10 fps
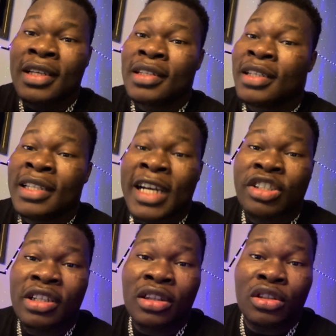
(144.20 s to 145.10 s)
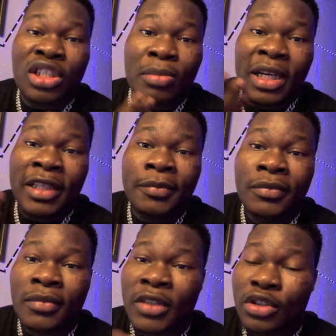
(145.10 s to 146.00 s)
they didn't actually touch my
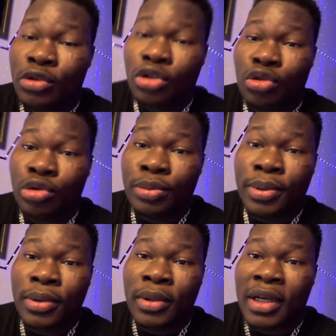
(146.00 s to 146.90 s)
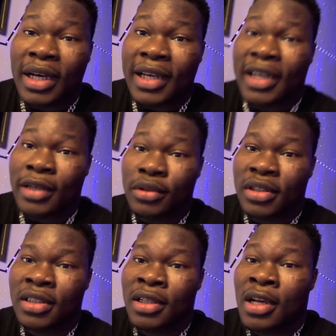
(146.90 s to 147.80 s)
YouTube account.
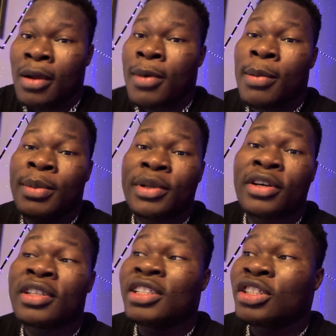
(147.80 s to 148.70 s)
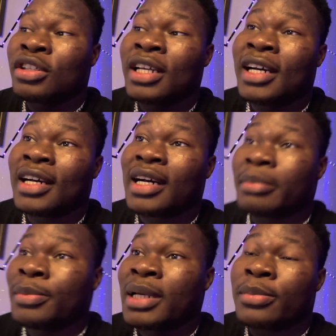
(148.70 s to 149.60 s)
Probably because they saw that
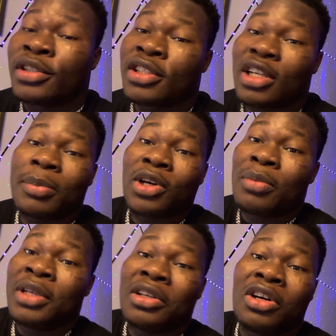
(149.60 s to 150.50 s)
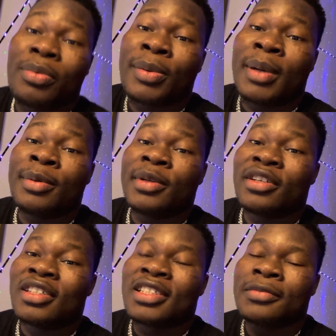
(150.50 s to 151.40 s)
maybe I'm just upcoming, or probably
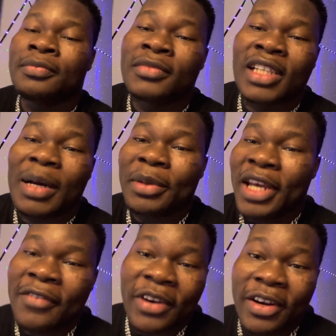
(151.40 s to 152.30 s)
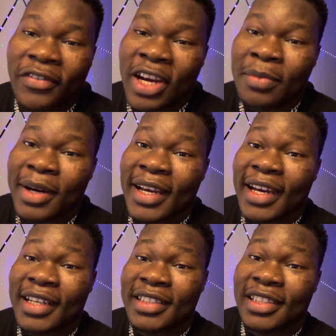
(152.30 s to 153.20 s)
because I'm not verified by
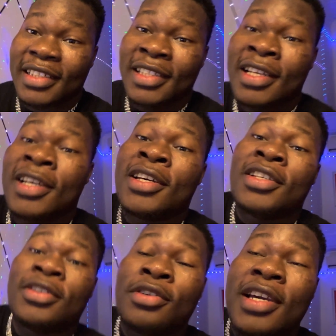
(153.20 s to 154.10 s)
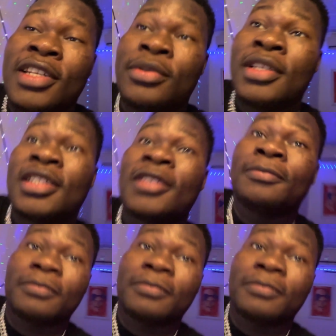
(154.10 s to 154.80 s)
AdSense. So anyways,